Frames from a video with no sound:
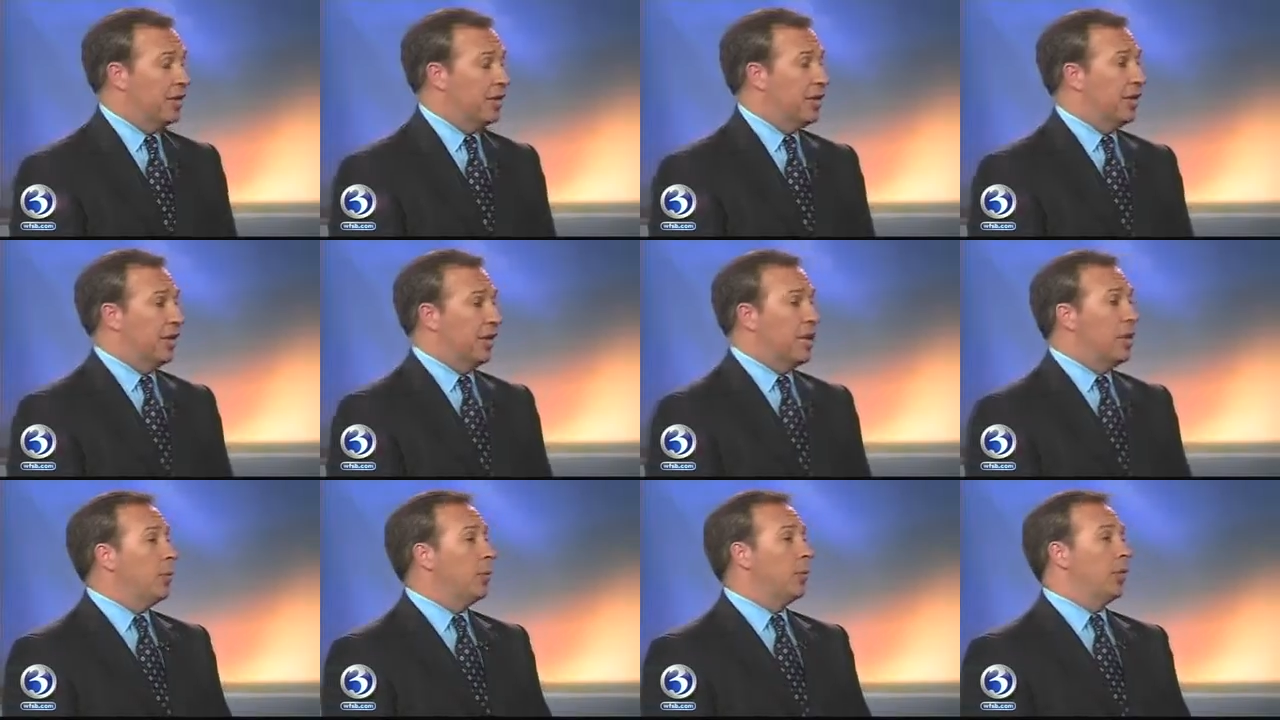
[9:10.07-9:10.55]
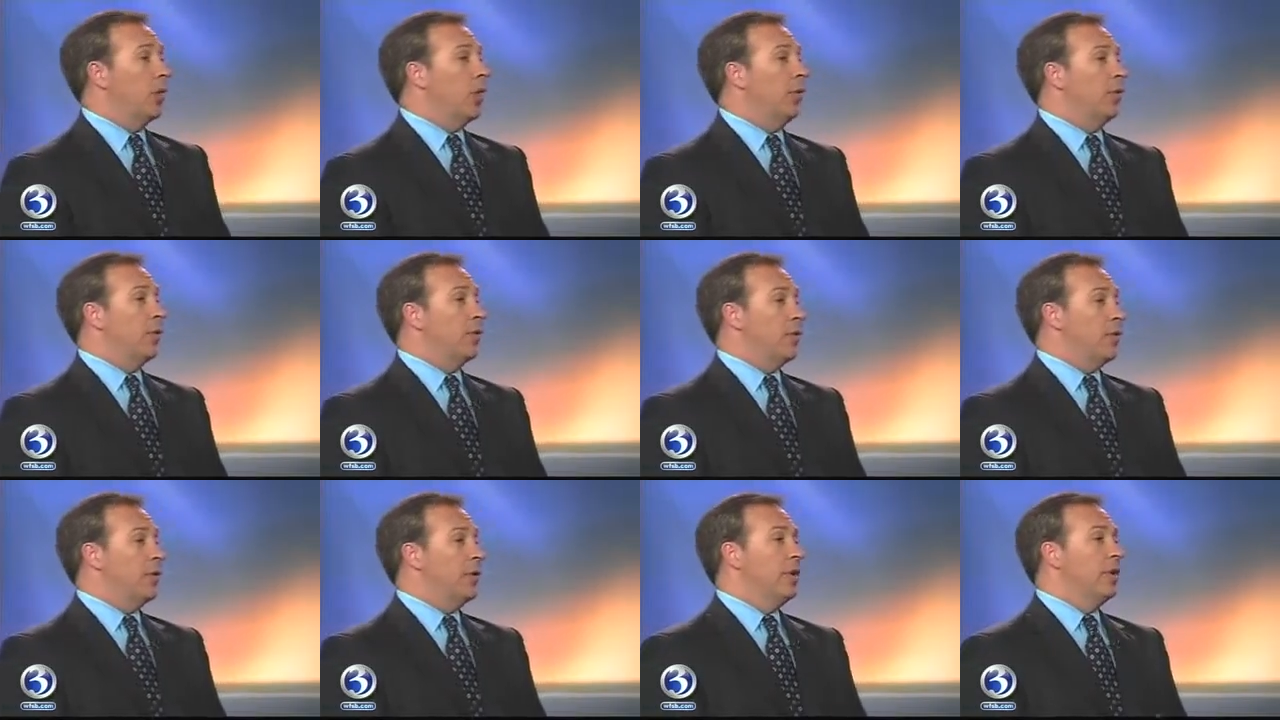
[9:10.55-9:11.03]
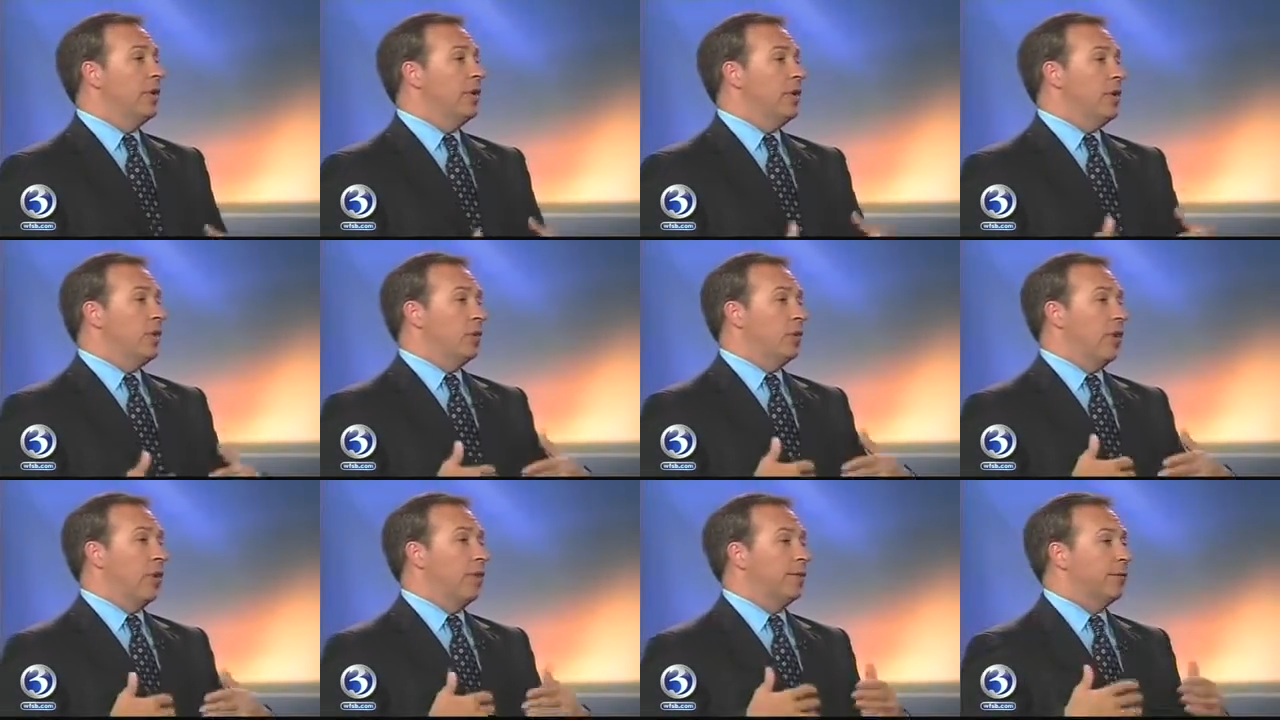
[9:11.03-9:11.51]
has said that he will only
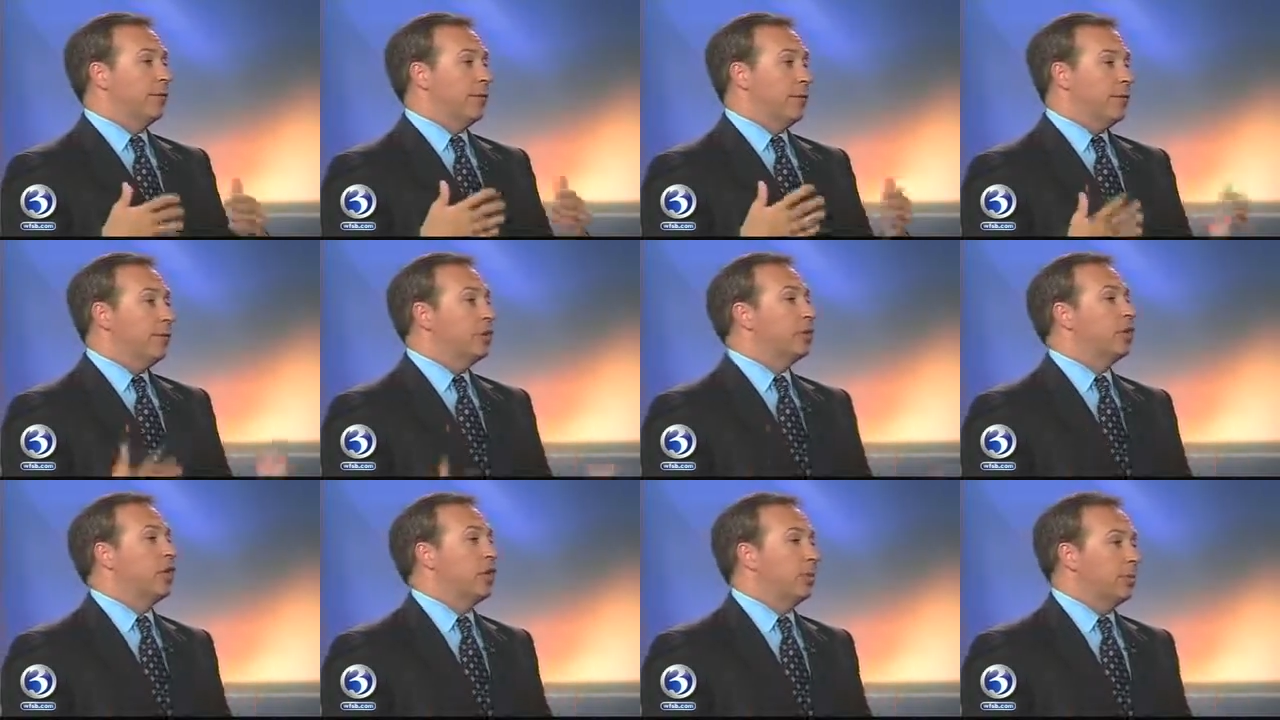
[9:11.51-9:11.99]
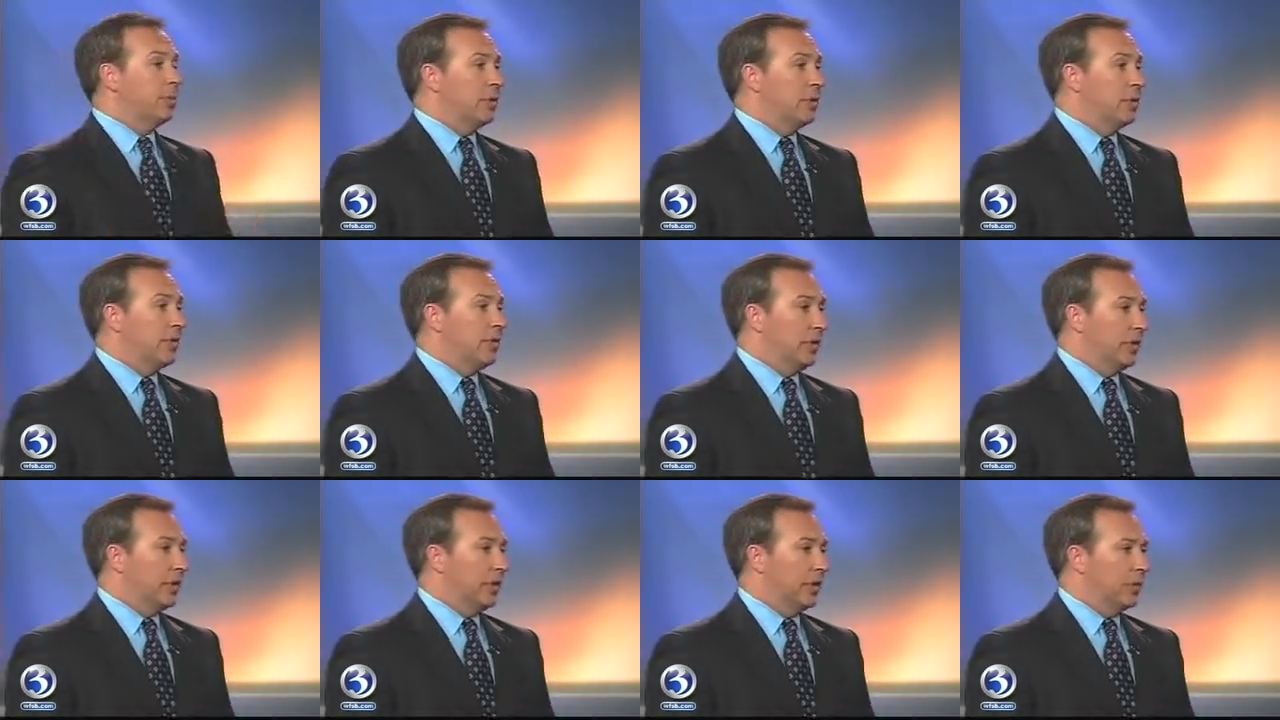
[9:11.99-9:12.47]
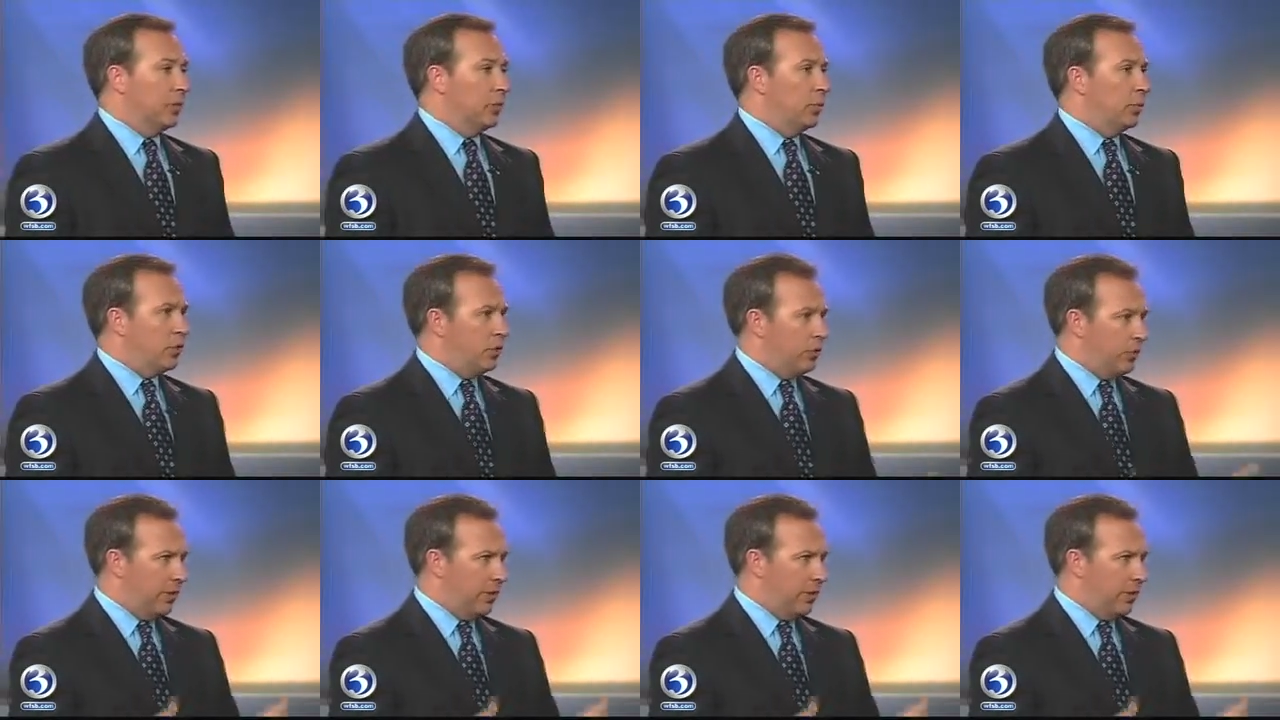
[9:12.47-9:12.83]
run for 2 terms if he's elected.